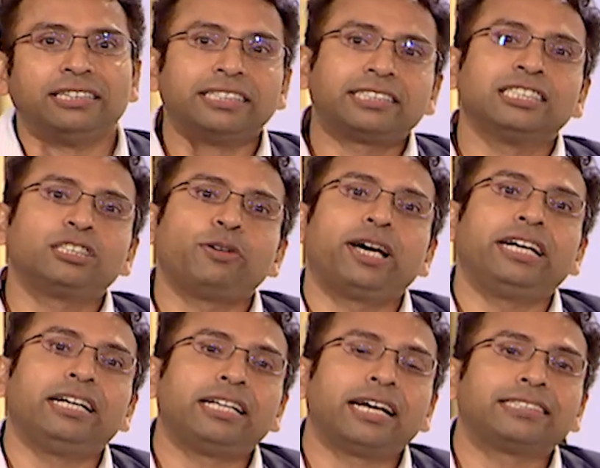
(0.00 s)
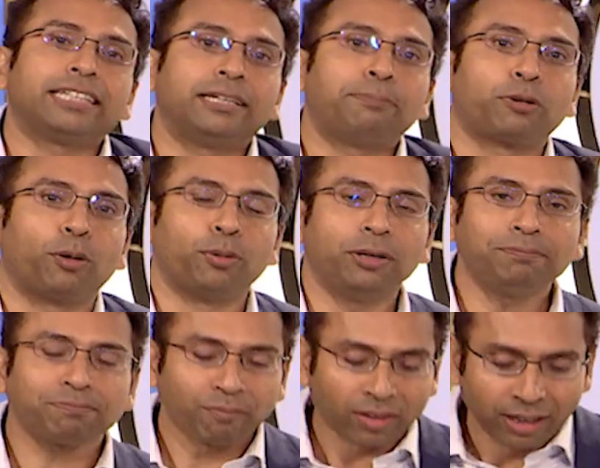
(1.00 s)
This is where India's had a
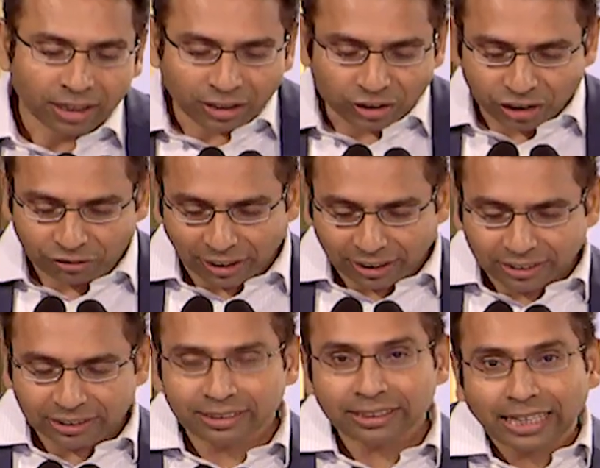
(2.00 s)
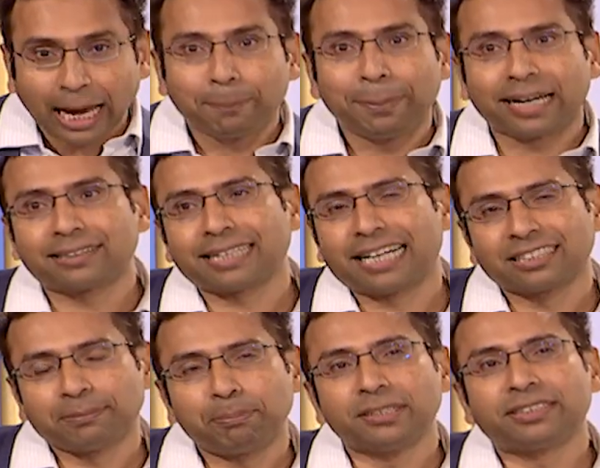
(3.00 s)
problem. Construction Capex
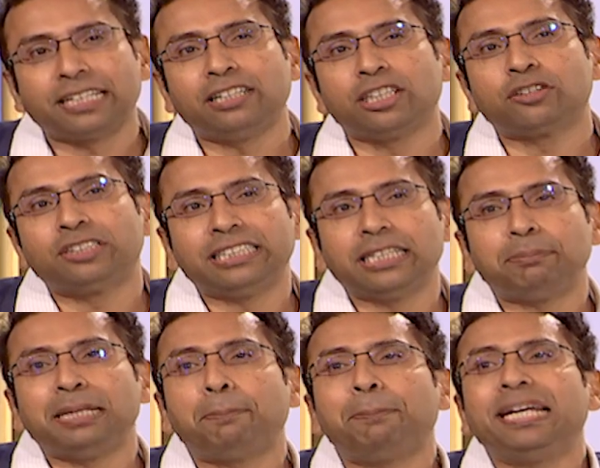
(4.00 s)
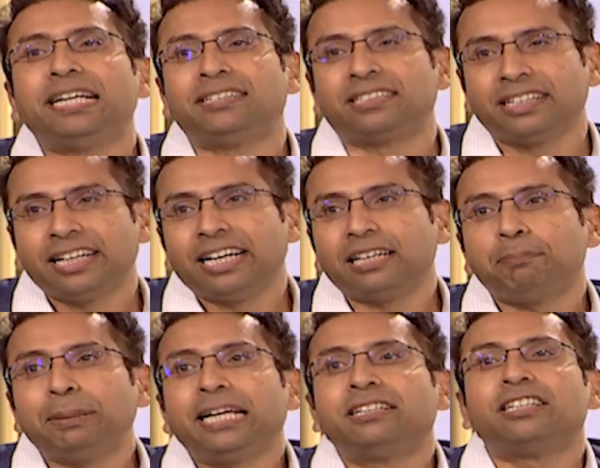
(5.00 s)
as a percentage of GDP peaked.
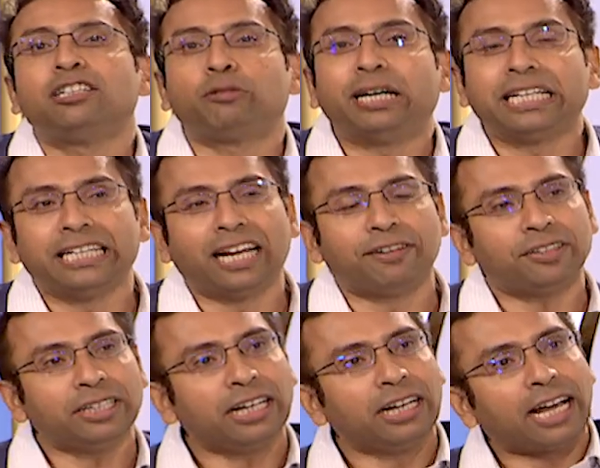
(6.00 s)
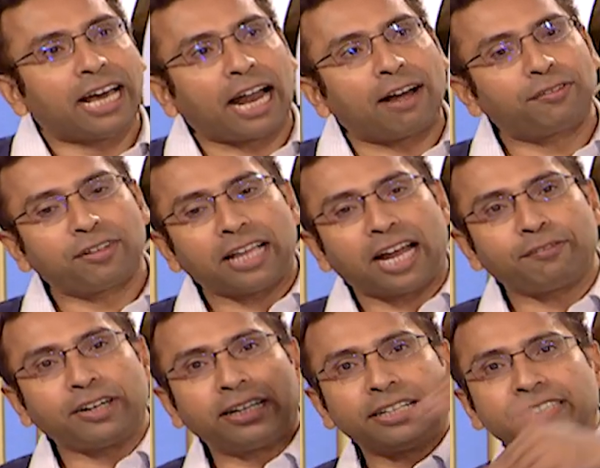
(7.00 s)
It peaked in 2011, and after
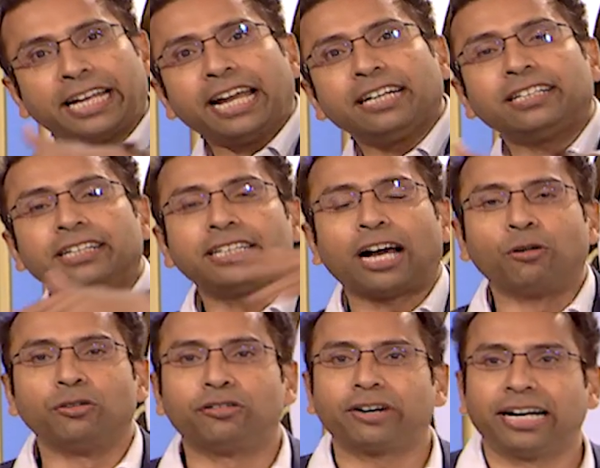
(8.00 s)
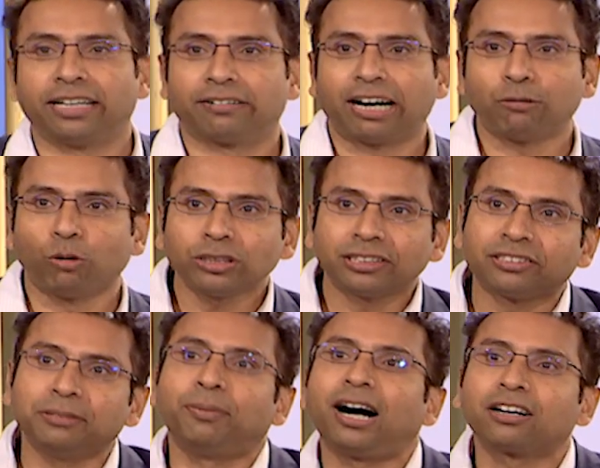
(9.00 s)
that we had a 10-year downtrend, right?
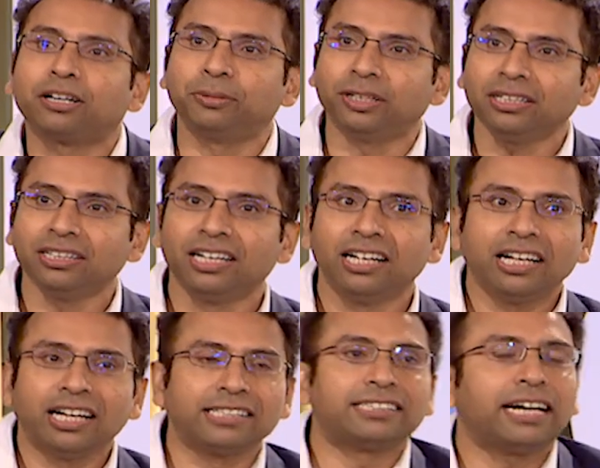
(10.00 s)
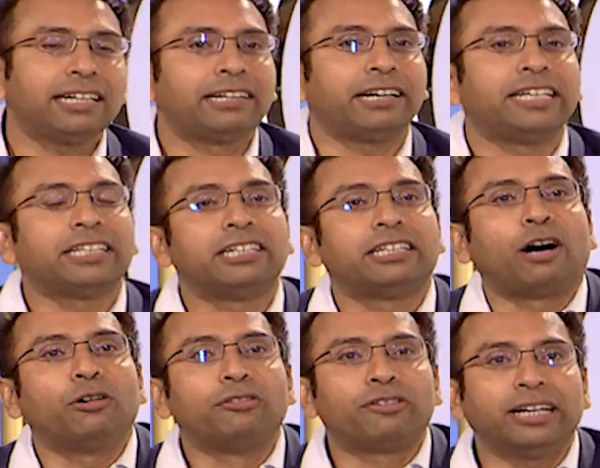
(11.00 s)
What's remarkable is that 10-year
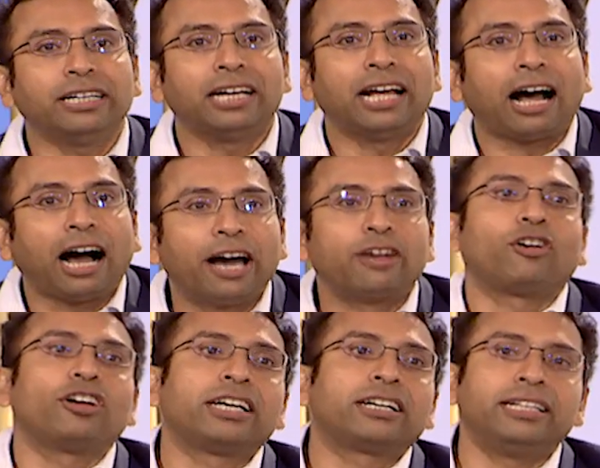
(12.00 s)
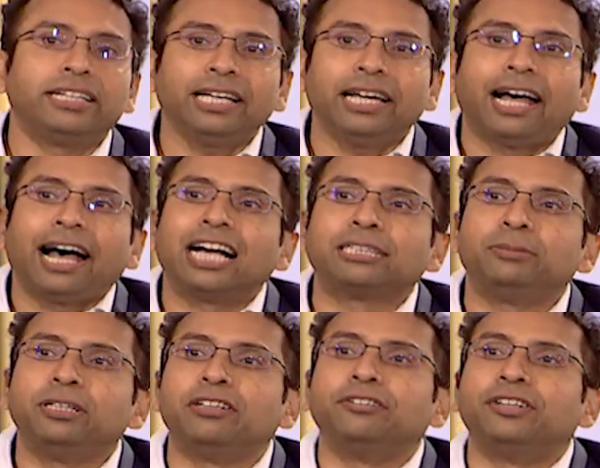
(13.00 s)
downtrend, ironically, has
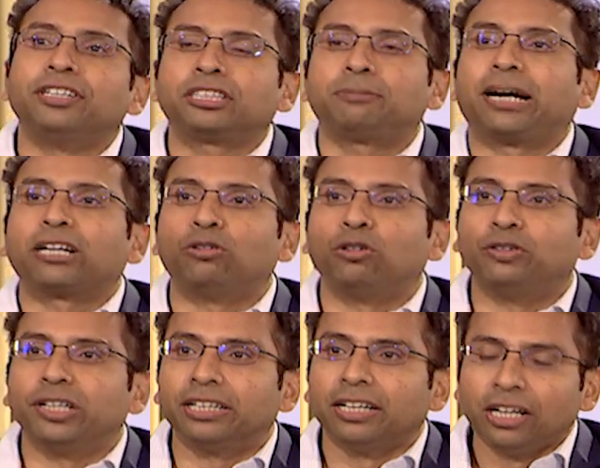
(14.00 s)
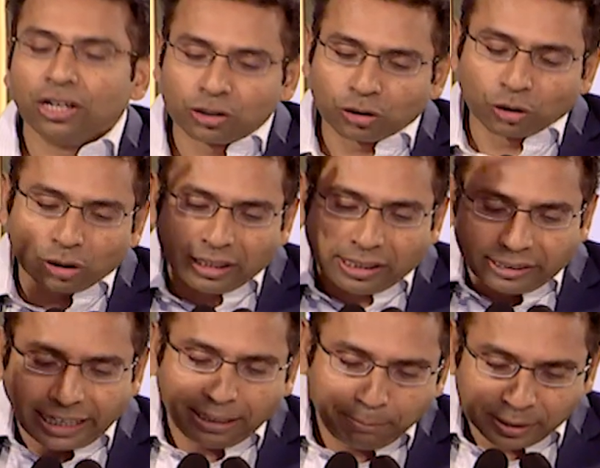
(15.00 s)
been reversed by COVID. So
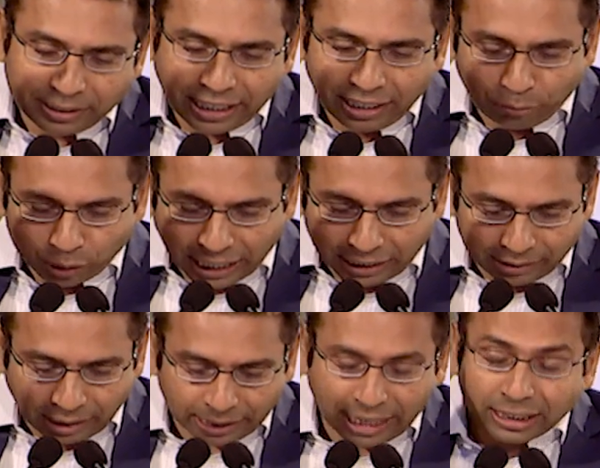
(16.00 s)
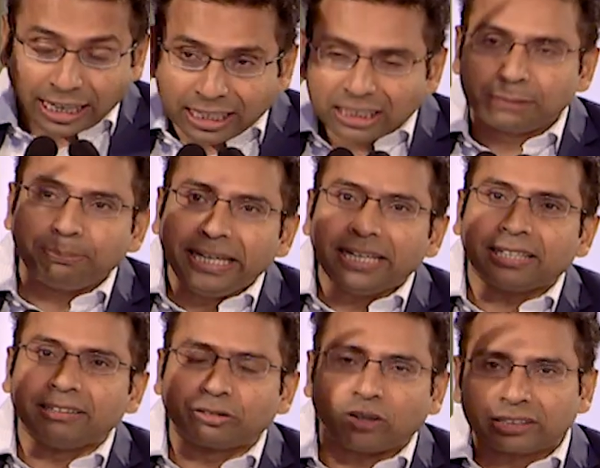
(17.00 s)
10% was at its peak,
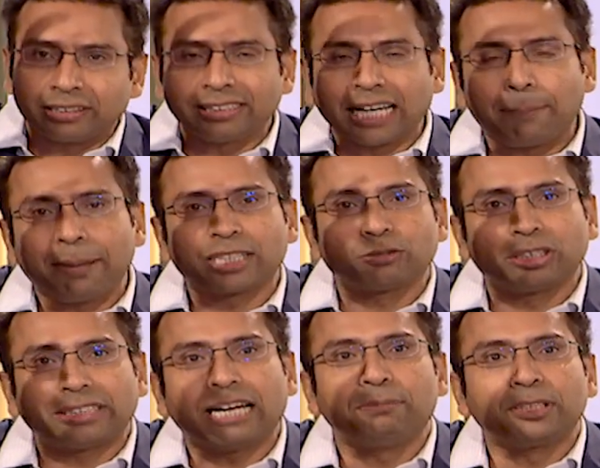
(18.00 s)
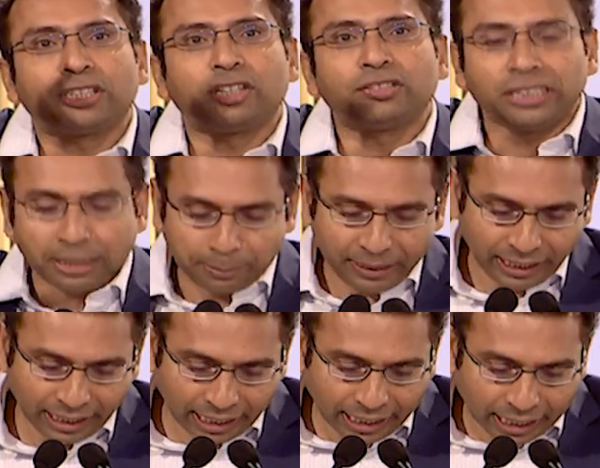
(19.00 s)
construction Capex was 10% of
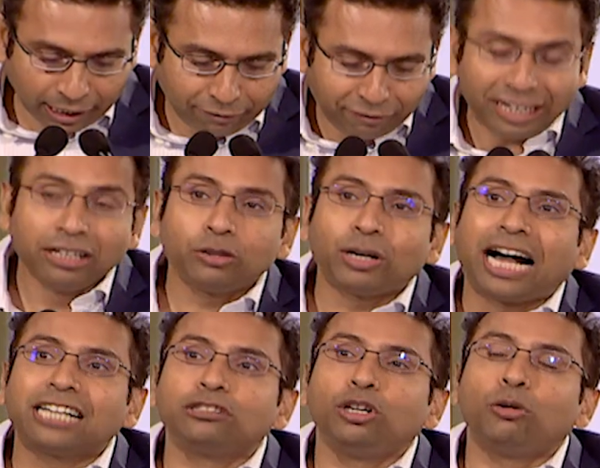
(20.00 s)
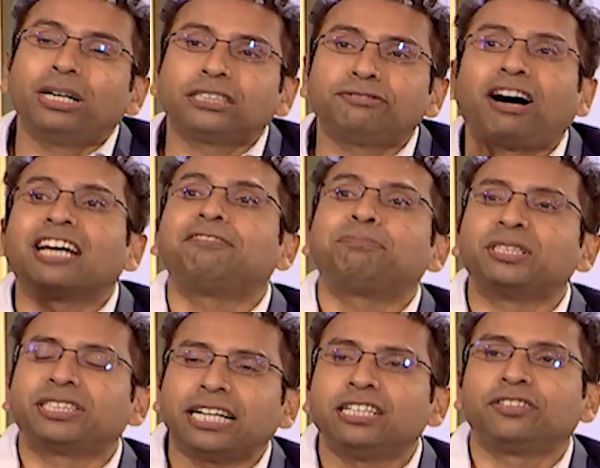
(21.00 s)
GDP. It fell to as low as
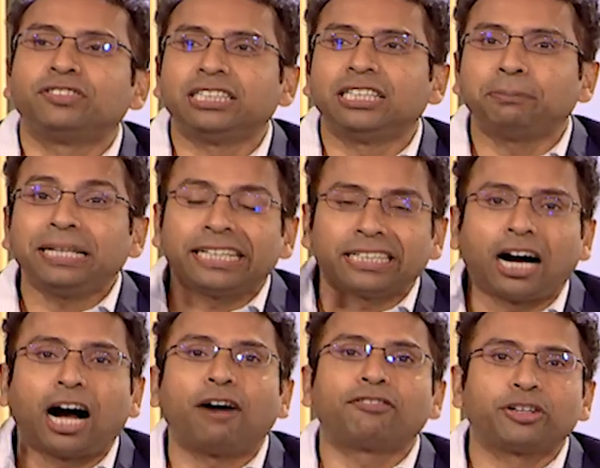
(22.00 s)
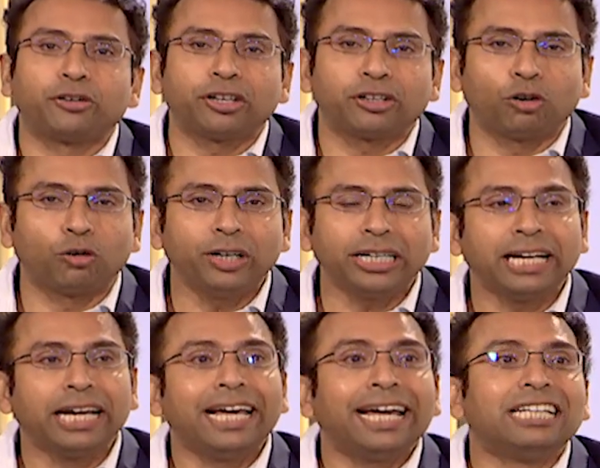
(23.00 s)
5% of GDP. It halved during COVID.
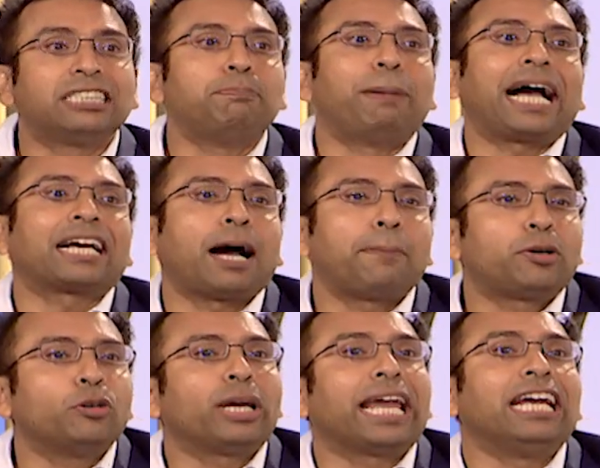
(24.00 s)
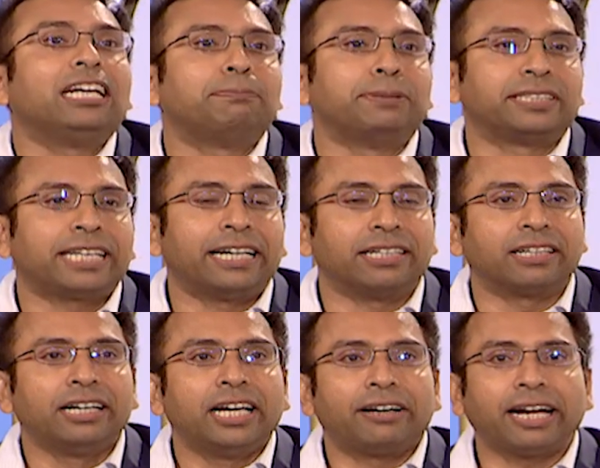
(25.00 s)
It's back up to 8%,
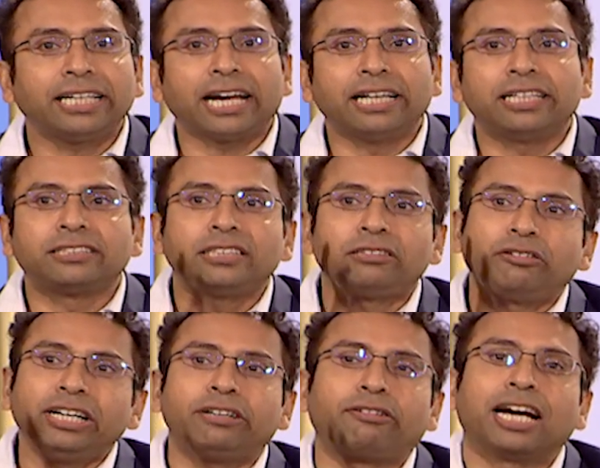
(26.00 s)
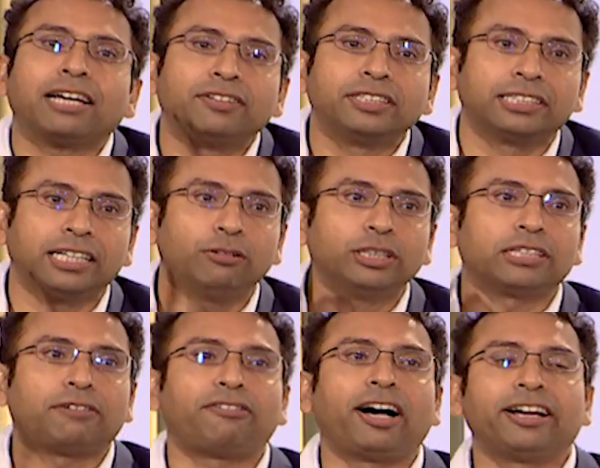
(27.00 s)
right? And there's three drivers here
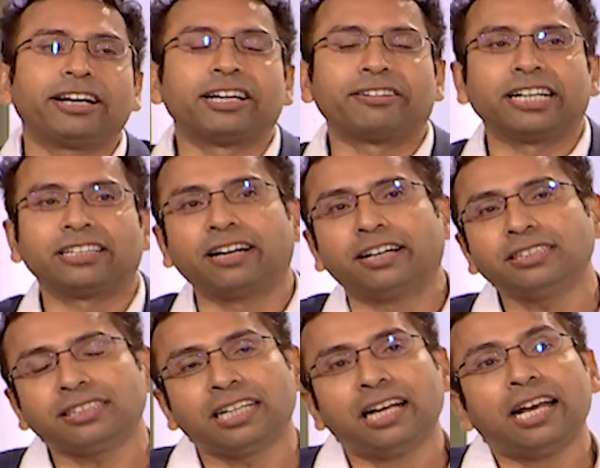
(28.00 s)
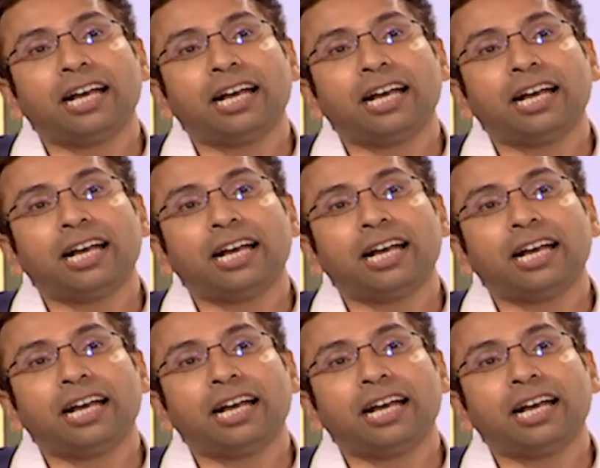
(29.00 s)
which are firing great guns.